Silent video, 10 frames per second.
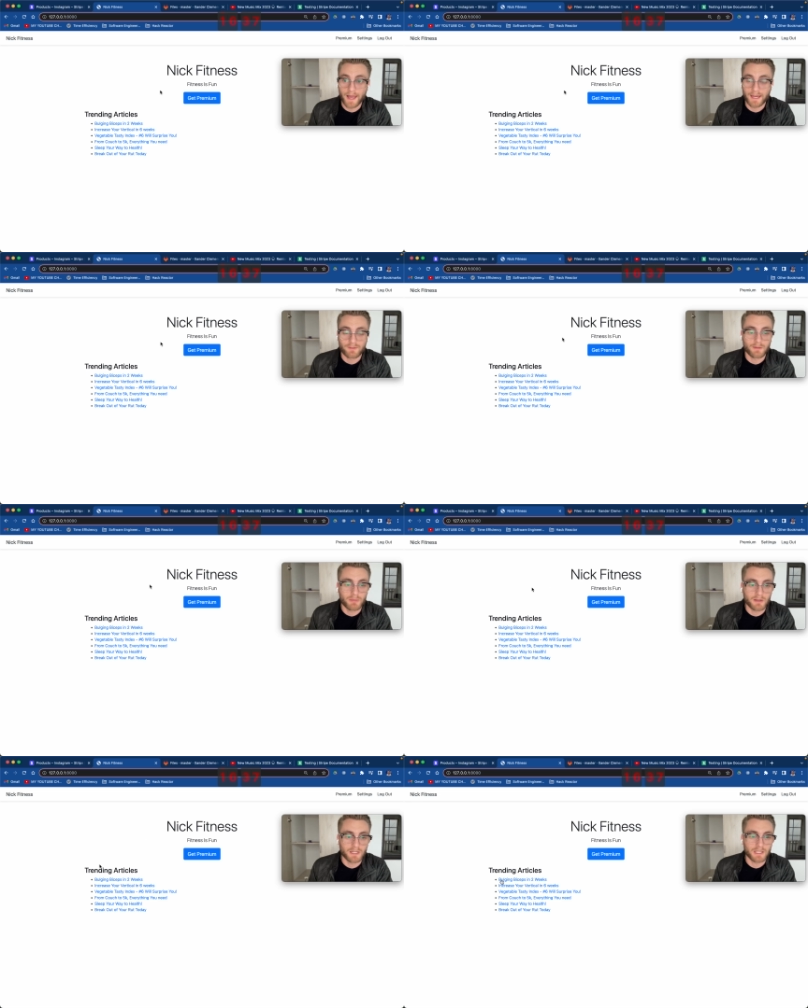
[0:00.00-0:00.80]
I have the
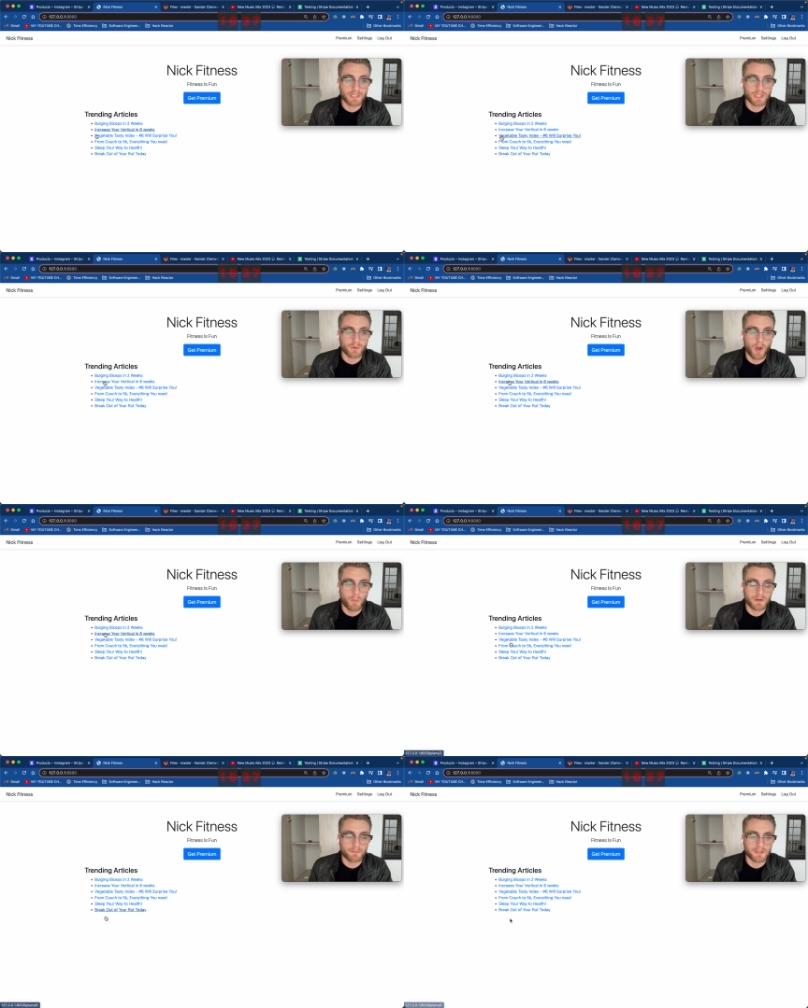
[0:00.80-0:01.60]
ability to
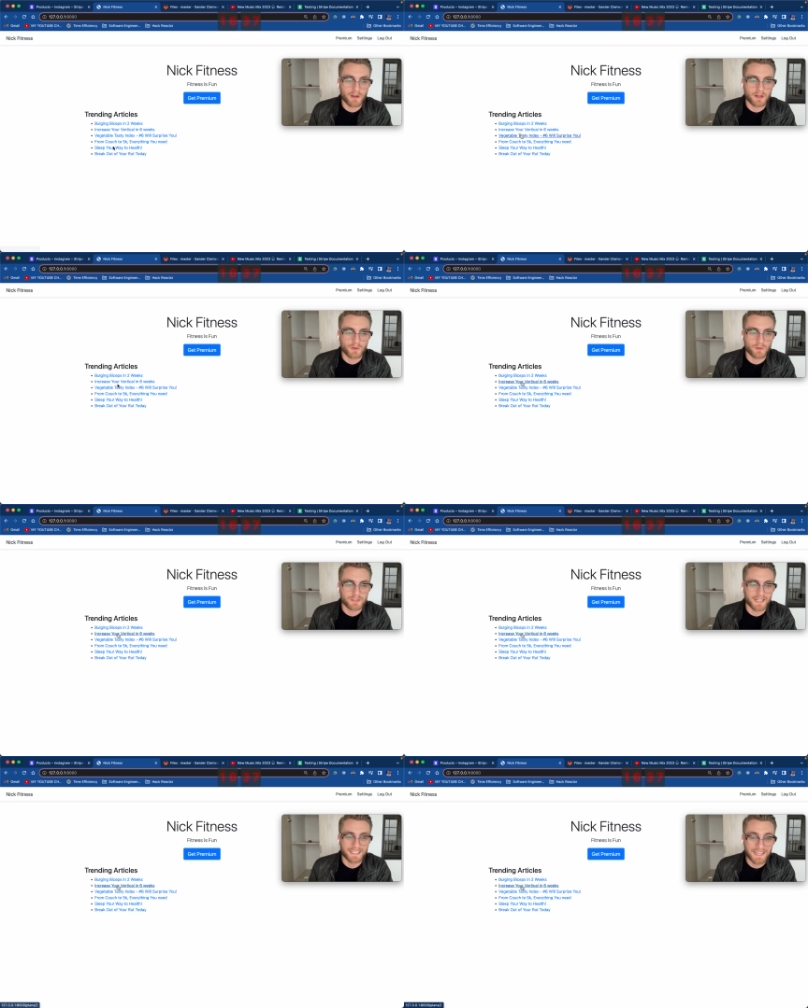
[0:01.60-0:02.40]
open up these
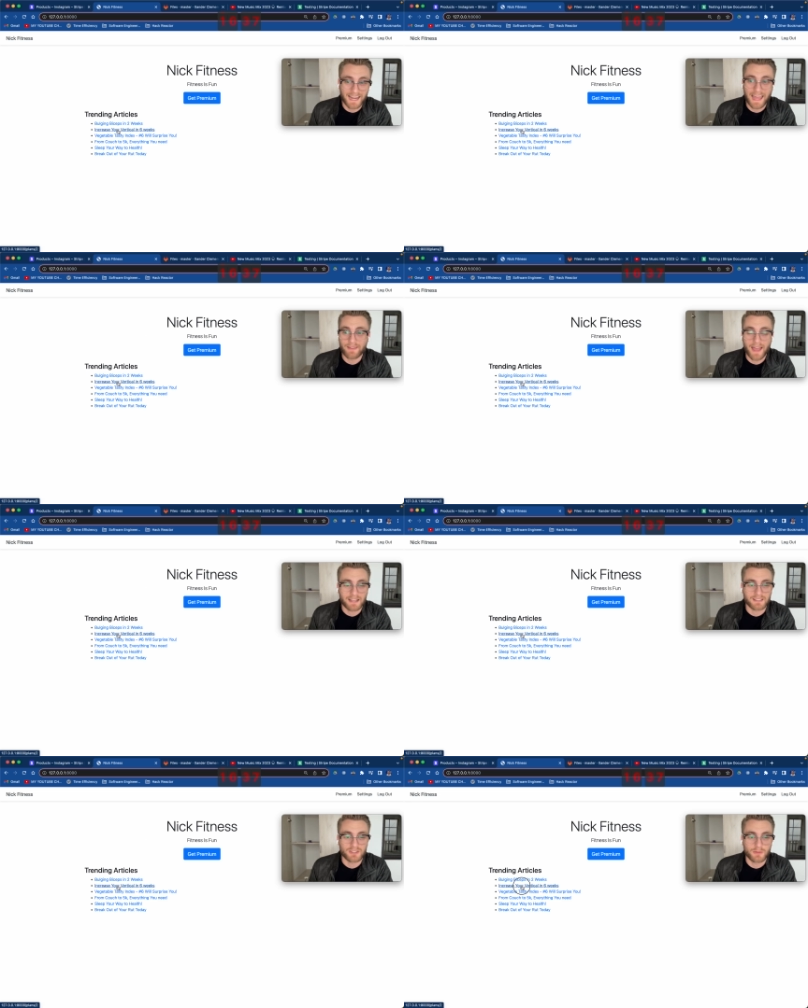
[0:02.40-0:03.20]
articles that I did not have
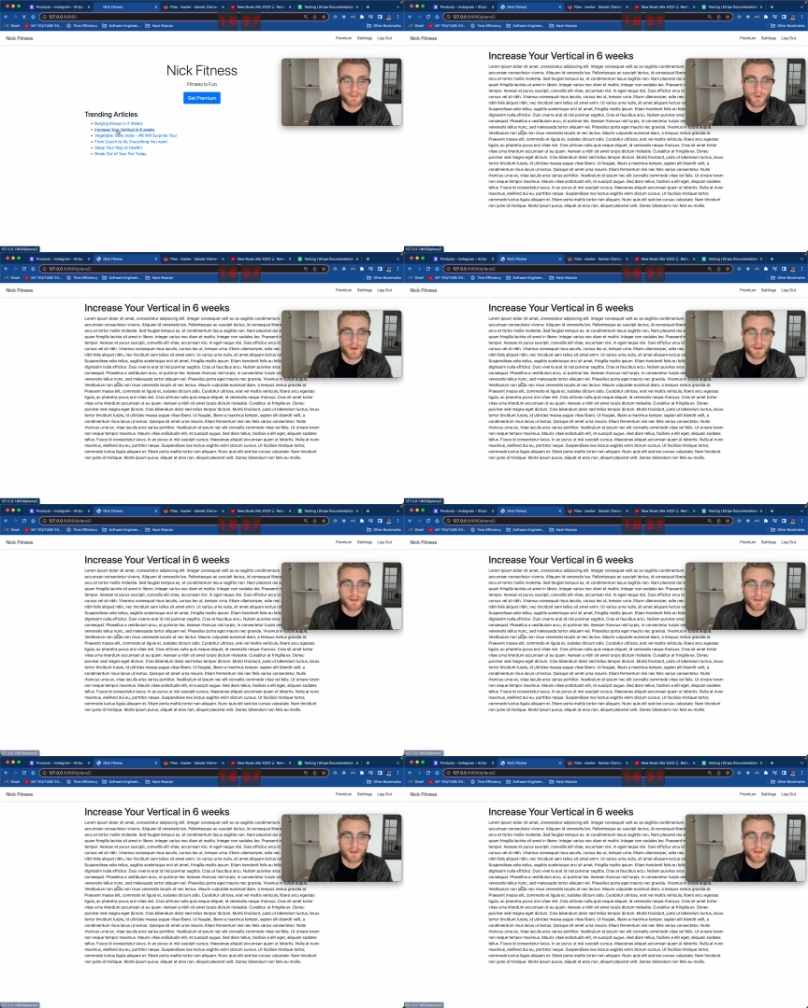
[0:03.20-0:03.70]
access to before.